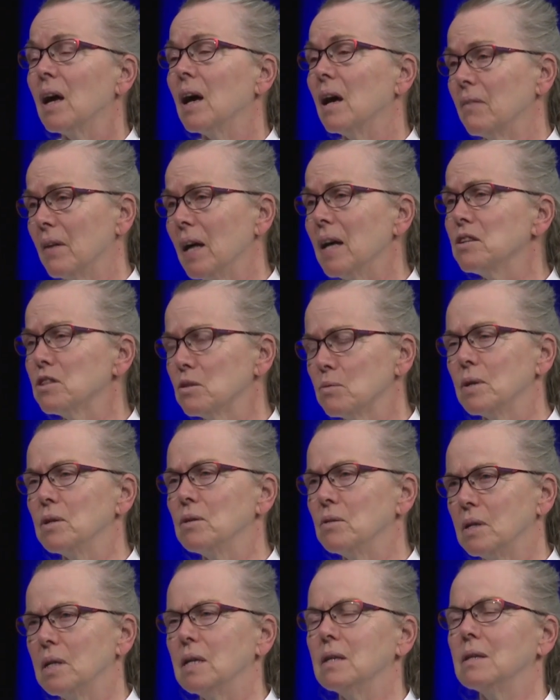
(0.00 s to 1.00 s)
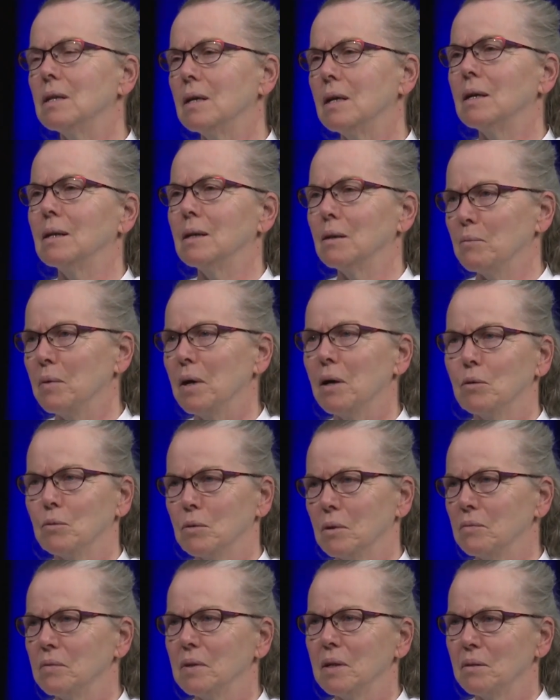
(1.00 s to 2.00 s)
And that's when you need the healing power
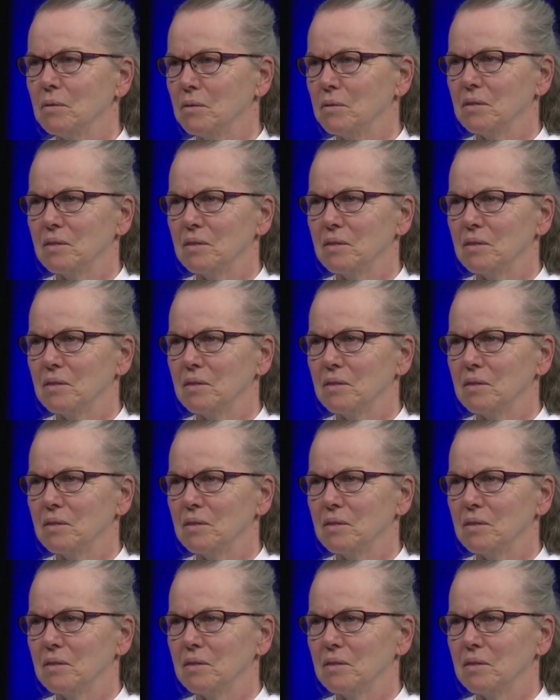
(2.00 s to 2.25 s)
of love.